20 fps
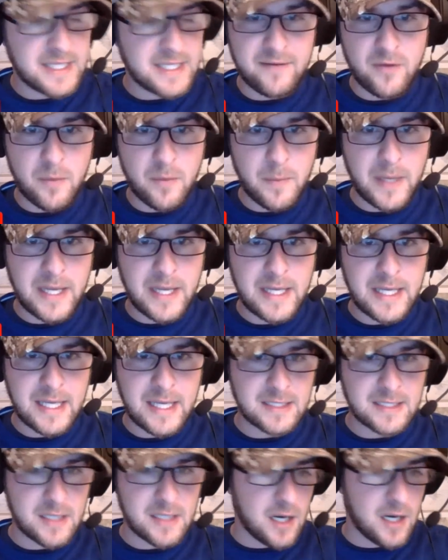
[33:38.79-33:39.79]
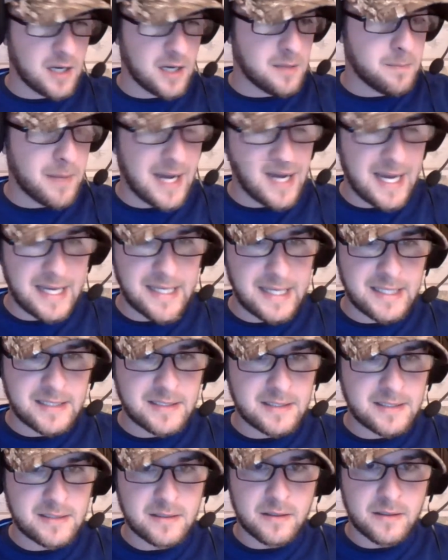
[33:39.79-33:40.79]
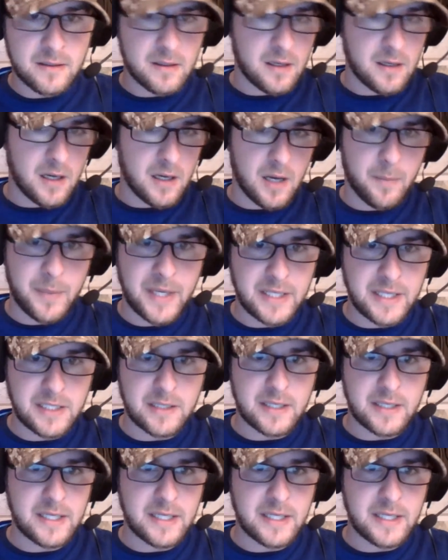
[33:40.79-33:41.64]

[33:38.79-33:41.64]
giving me his unbiased opinion.